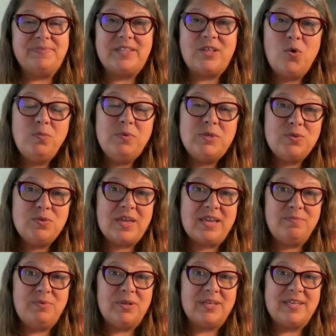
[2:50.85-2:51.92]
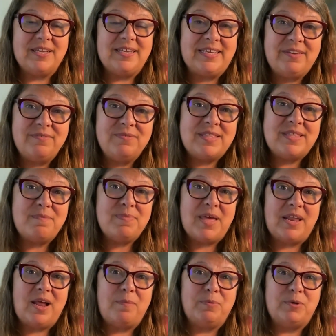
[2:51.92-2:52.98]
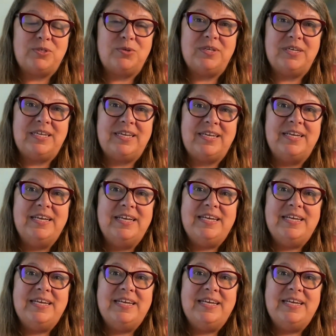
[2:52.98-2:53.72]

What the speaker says: The Homeless Youth Handbook gives them that opportunity.